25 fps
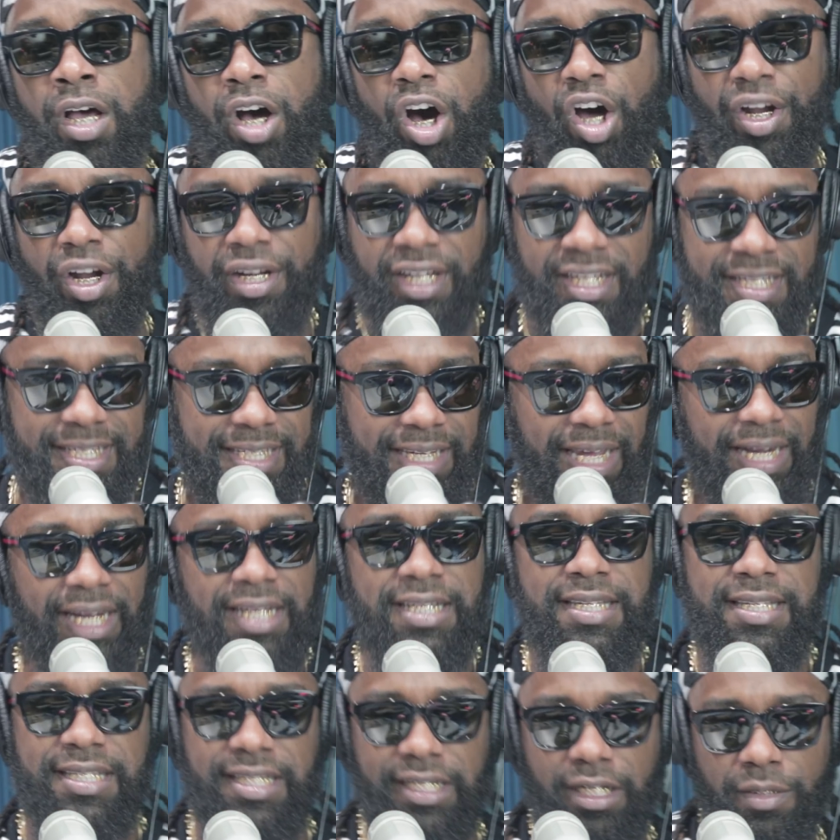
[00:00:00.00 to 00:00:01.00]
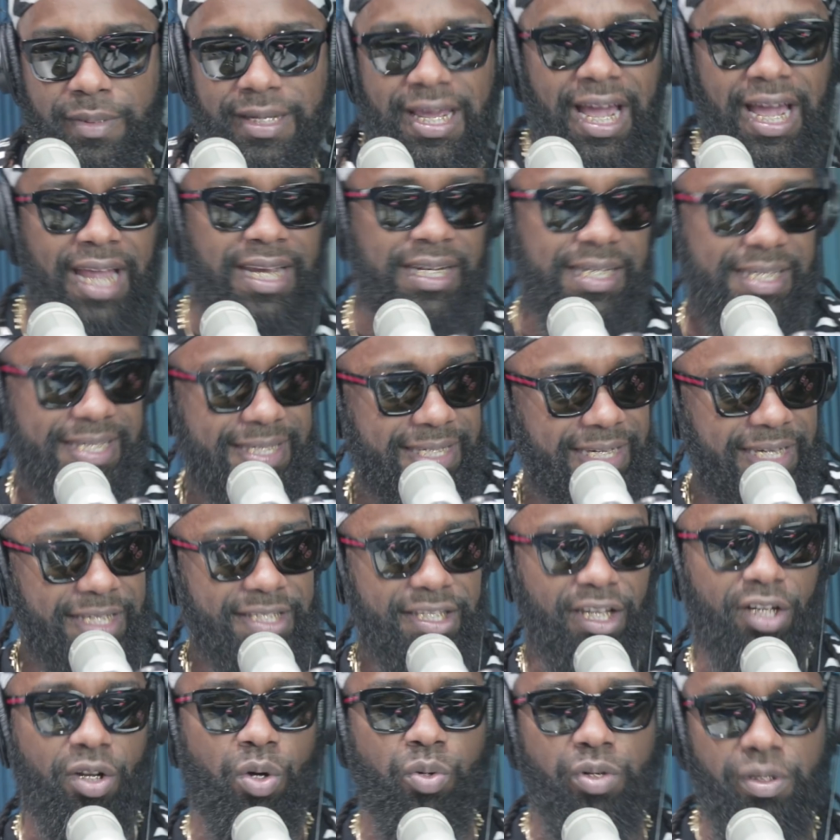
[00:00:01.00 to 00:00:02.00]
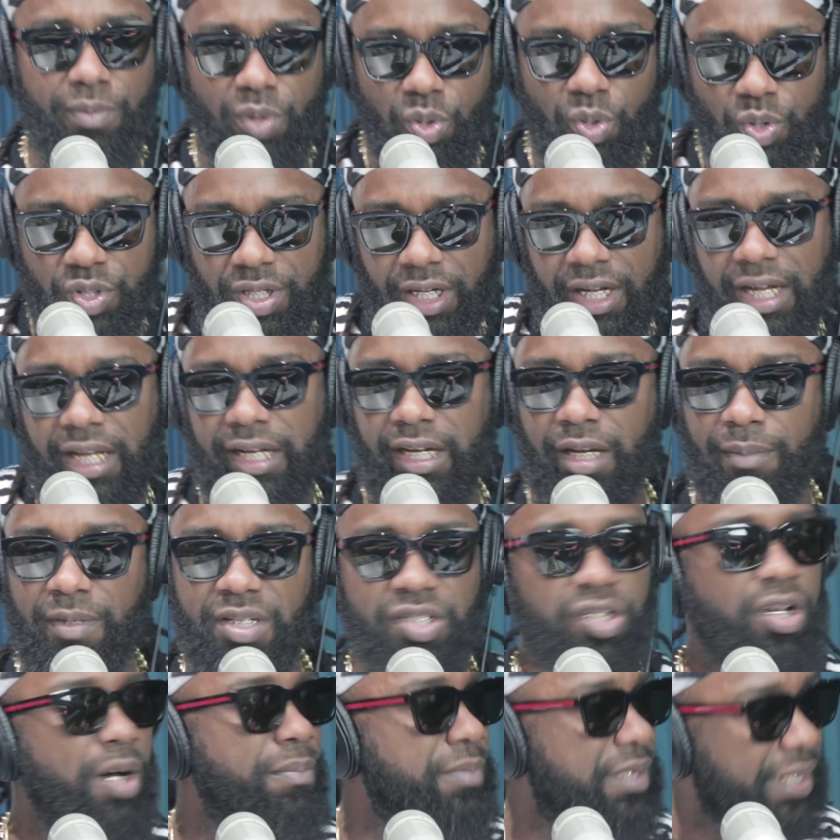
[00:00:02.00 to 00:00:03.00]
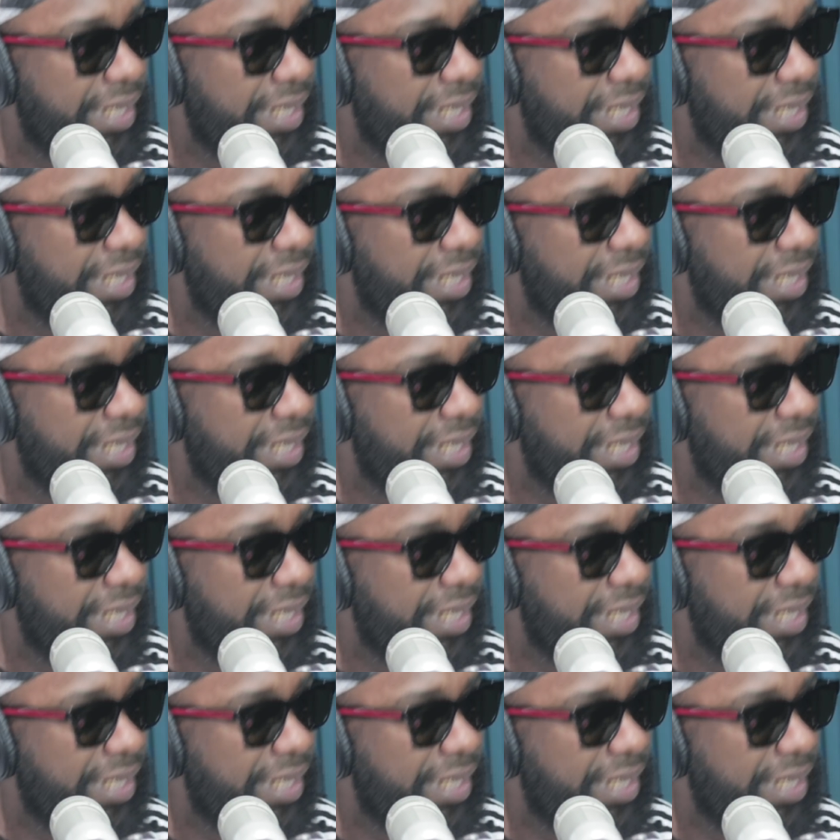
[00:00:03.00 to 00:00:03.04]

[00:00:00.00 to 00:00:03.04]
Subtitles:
understand and see the behind the scenes and how the music and them just come